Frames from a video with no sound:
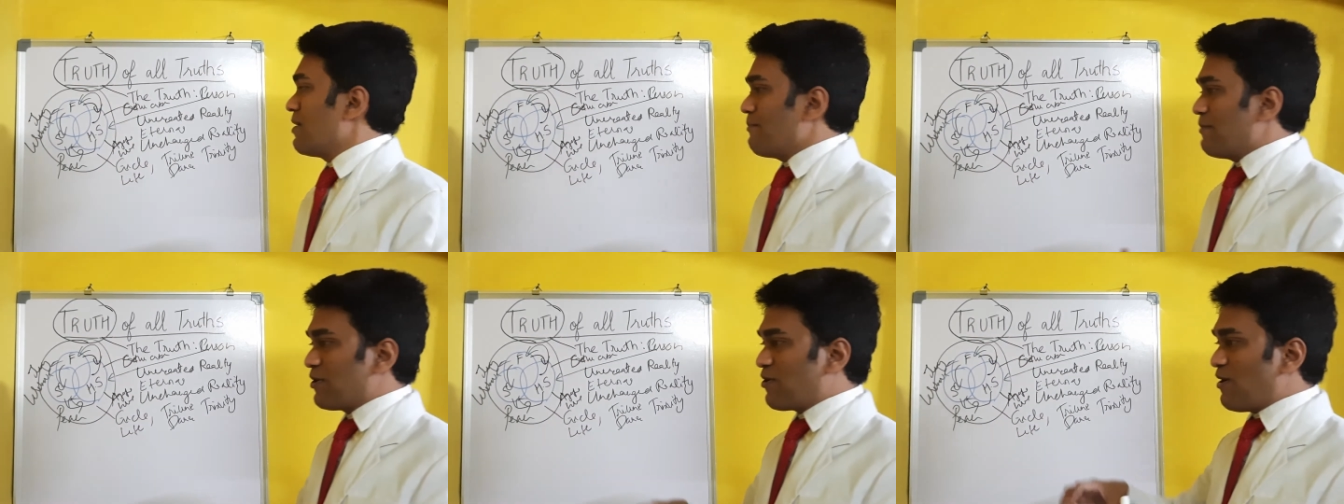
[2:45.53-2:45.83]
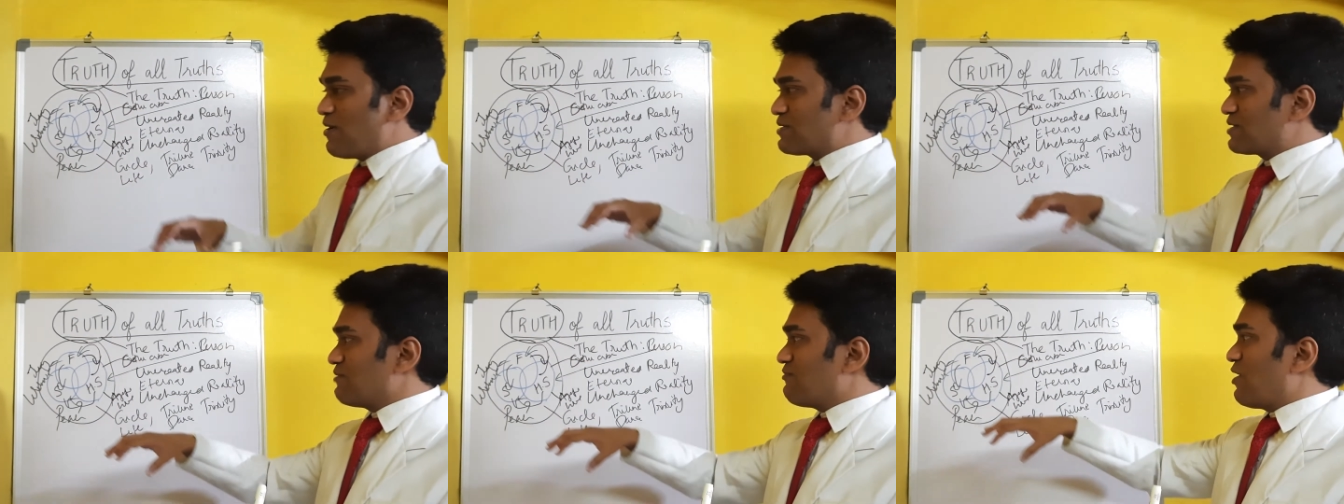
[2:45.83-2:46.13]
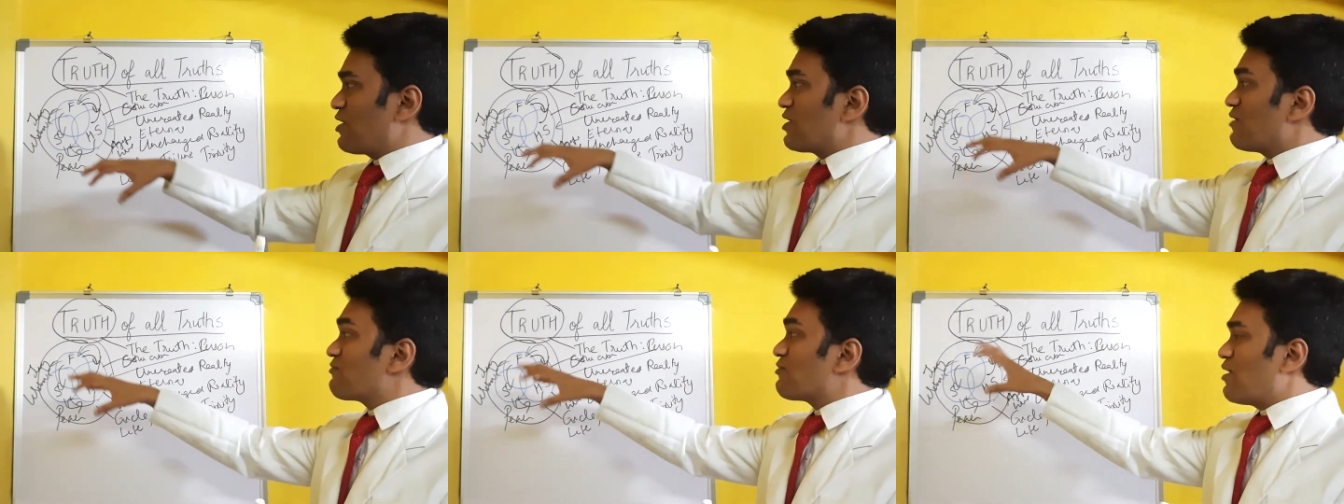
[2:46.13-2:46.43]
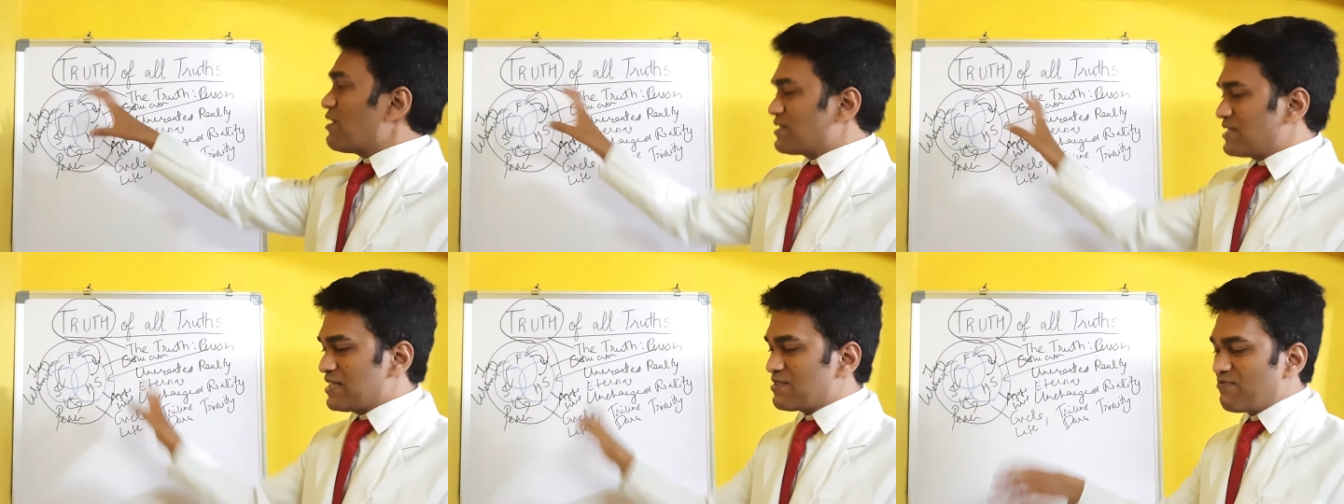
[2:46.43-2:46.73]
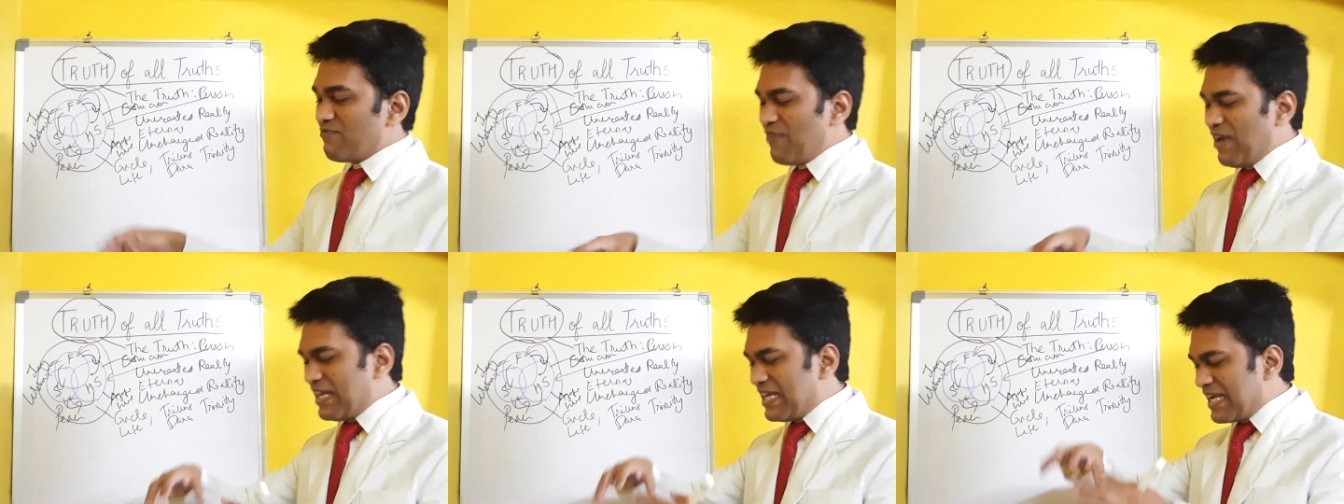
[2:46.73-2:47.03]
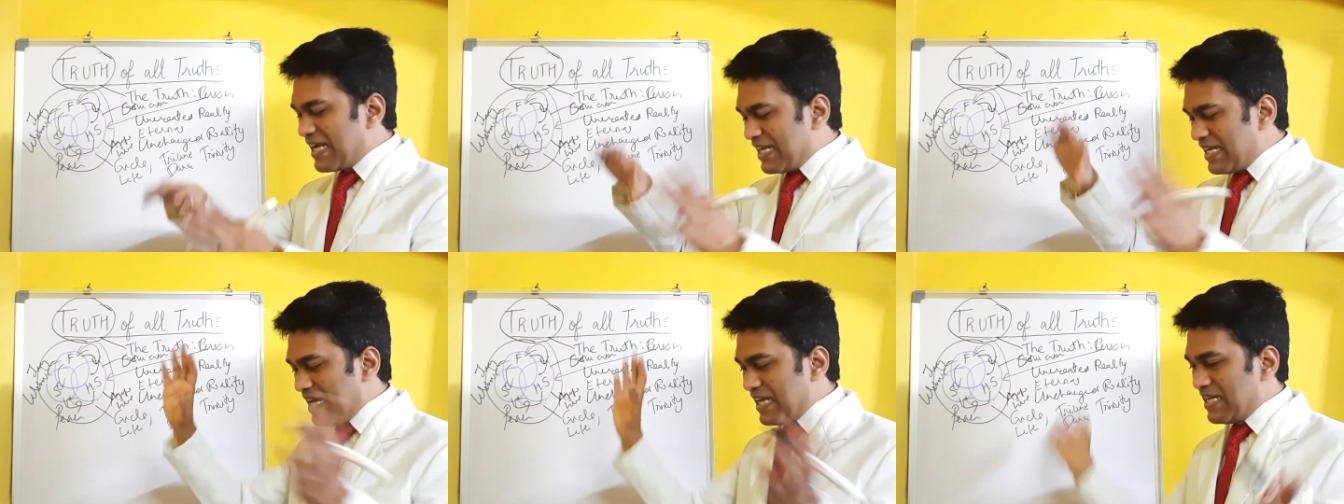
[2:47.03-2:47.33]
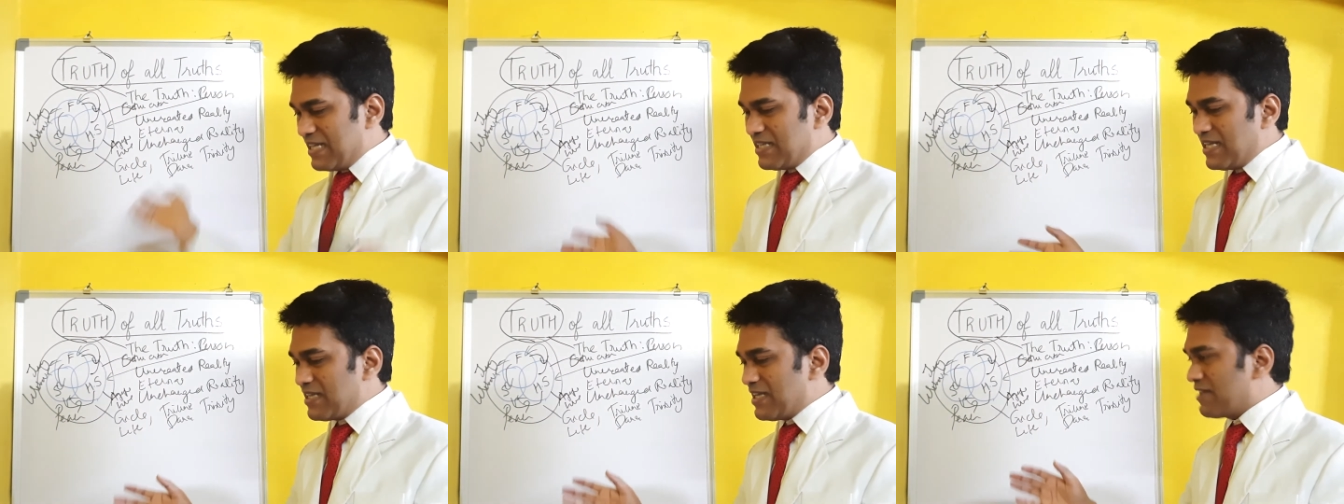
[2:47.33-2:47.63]
because the word of god says very
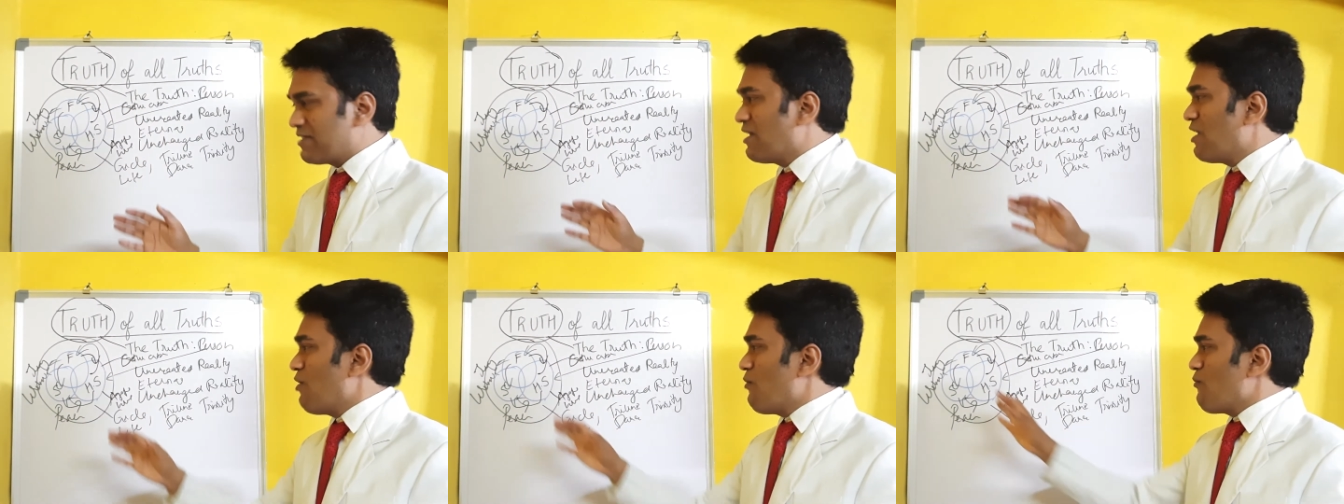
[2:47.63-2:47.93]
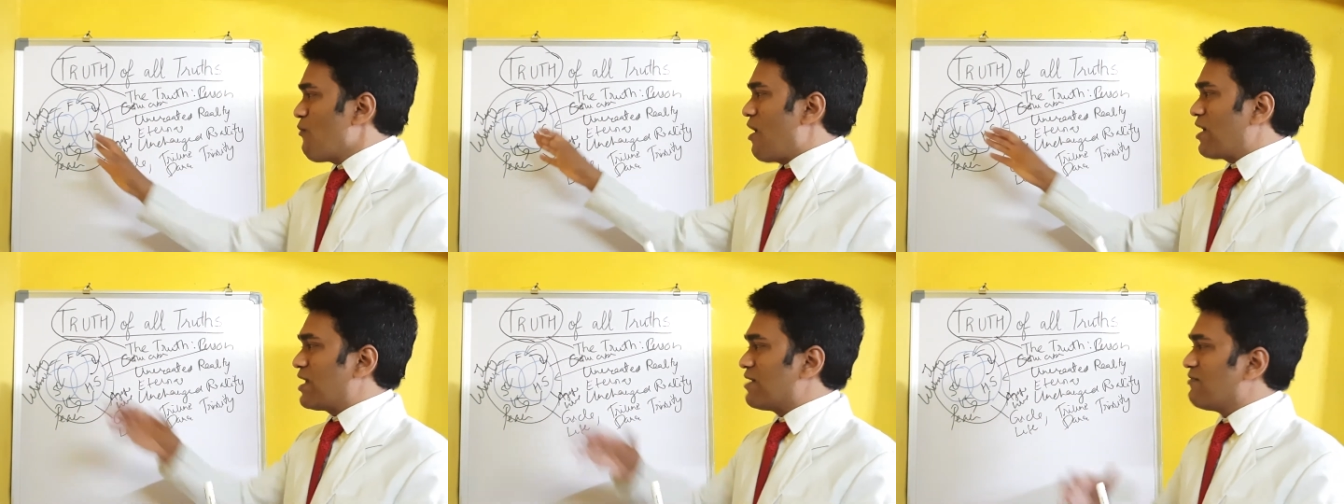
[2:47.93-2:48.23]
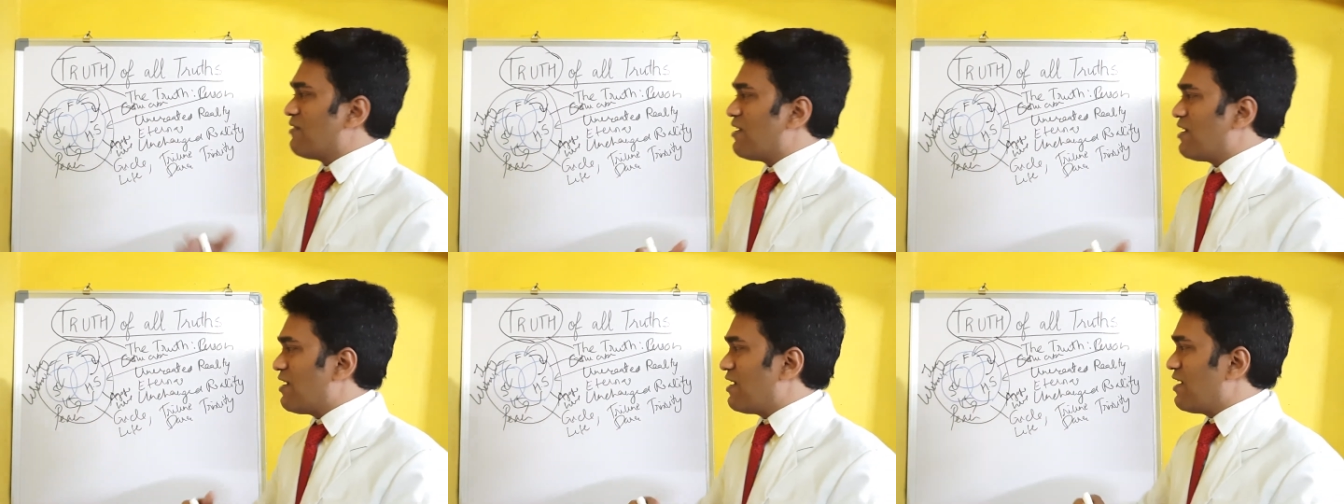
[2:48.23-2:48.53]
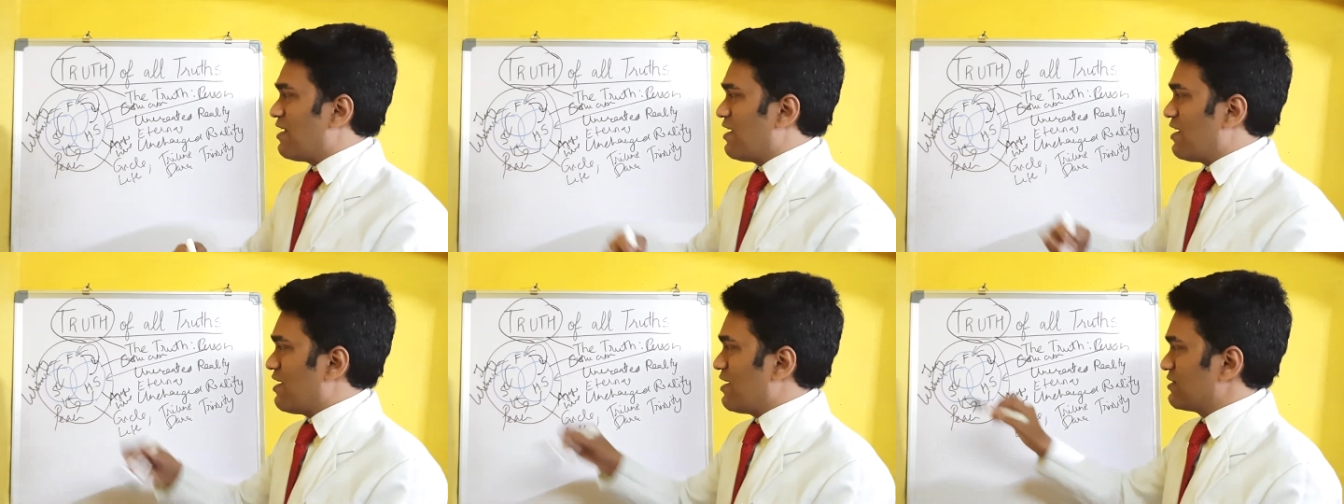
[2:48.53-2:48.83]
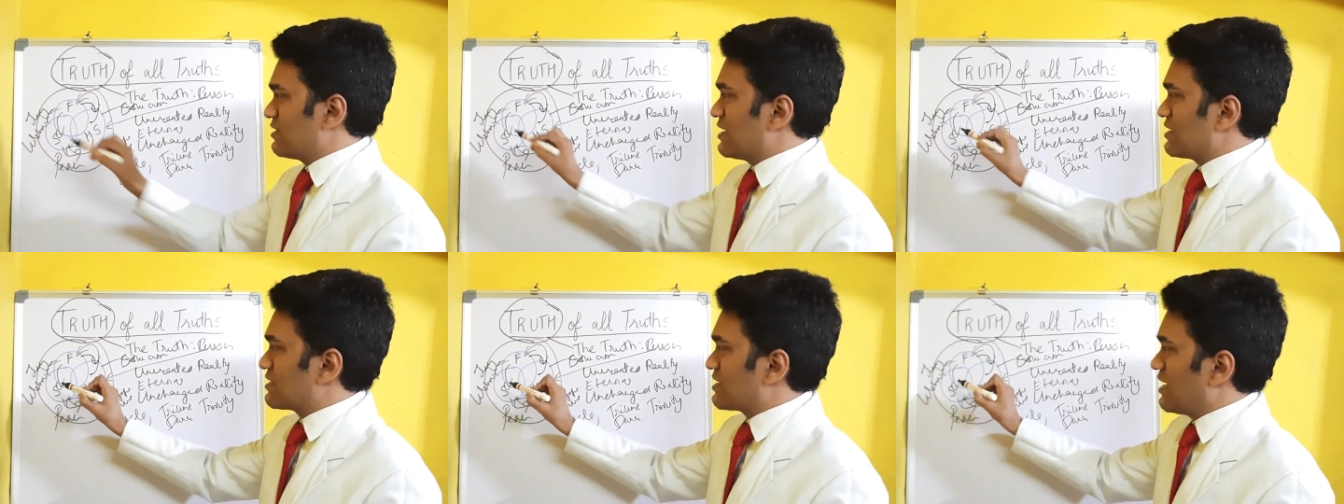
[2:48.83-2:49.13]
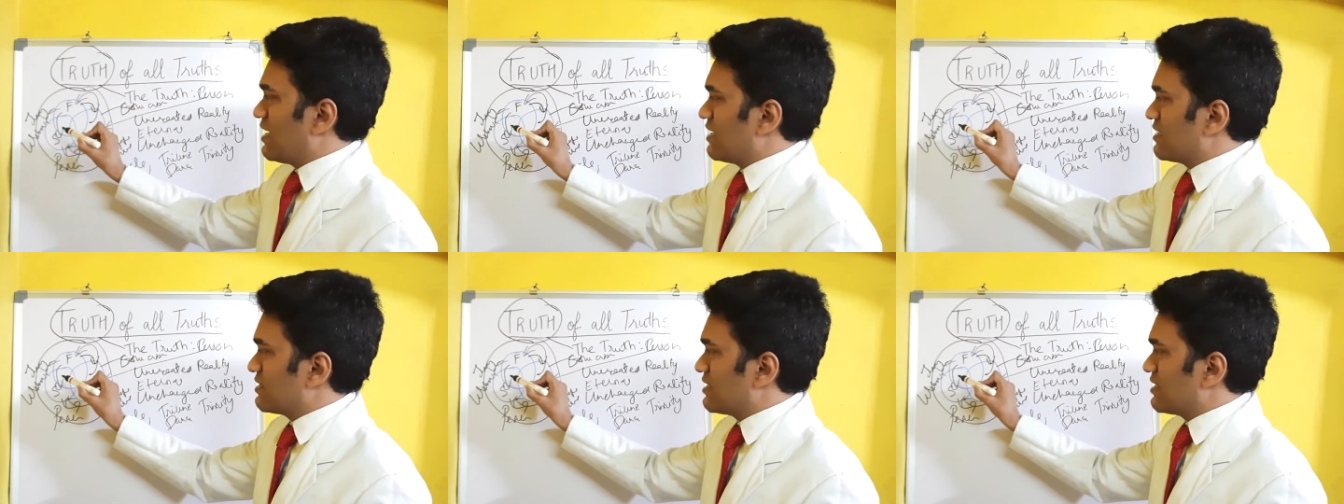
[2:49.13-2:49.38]
clearly that whatever the son,